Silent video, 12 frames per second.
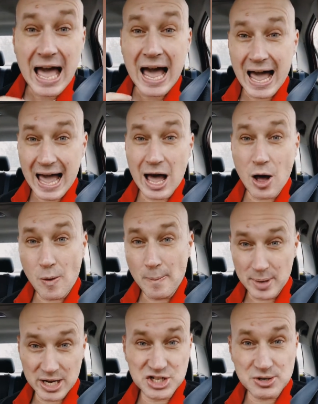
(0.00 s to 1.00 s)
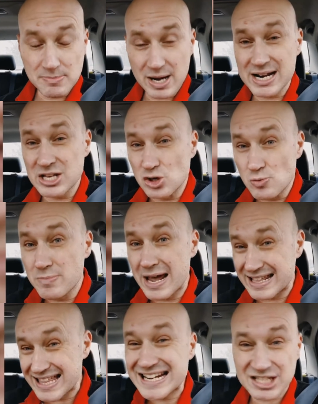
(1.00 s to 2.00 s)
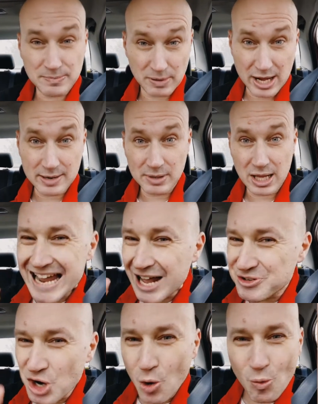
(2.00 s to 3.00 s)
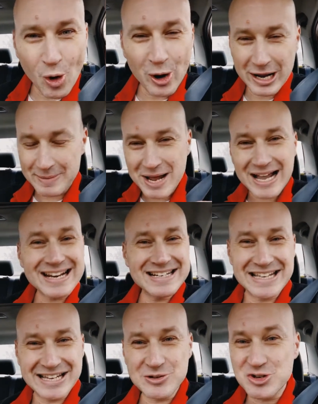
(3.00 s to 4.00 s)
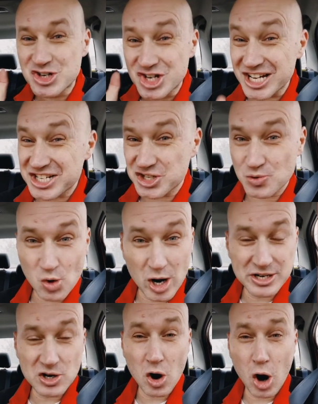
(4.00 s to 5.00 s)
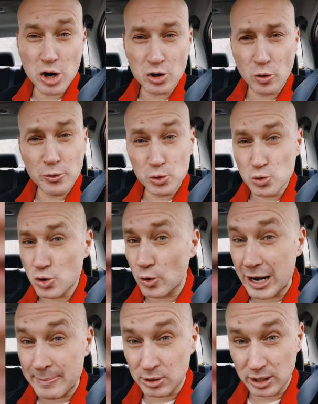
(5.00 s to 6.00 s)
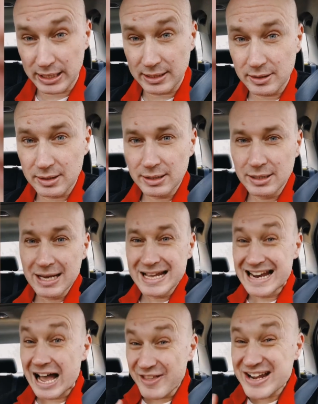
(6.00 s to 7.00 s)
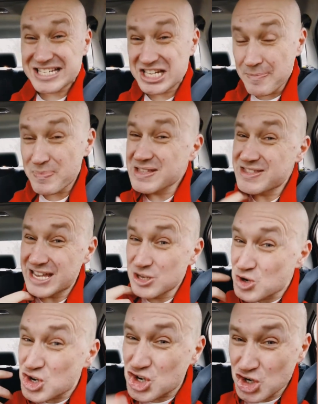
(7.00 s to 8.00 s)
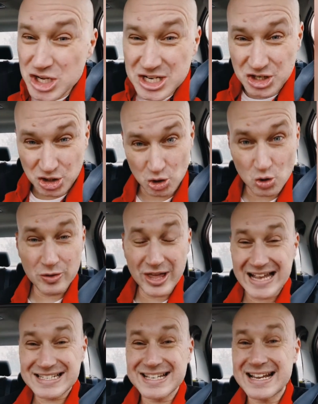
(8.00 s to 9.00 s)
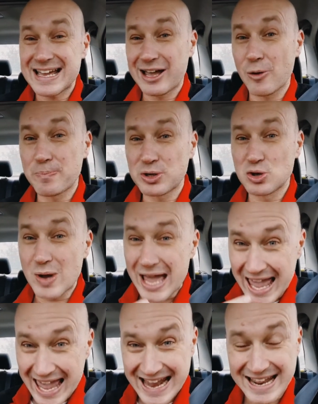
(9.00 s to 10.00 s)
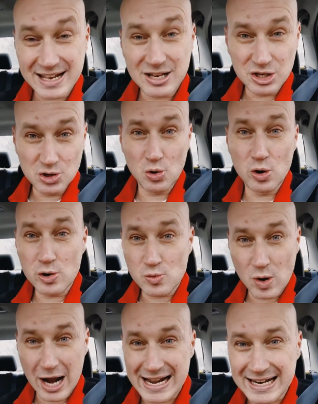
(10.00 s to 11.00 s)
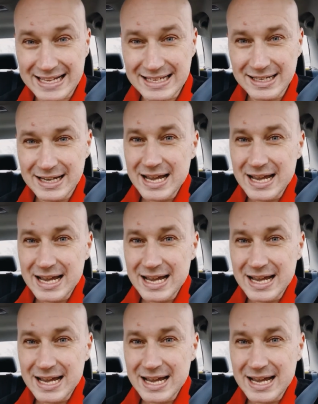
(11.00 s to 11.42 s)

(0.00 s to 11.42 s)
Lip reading: how much money you make. That's the bottom line. Now, don't worry, I'm not going to tell you just to run your article through Grammarly. Now, that's something that you should do. That's going to help you edit your writing.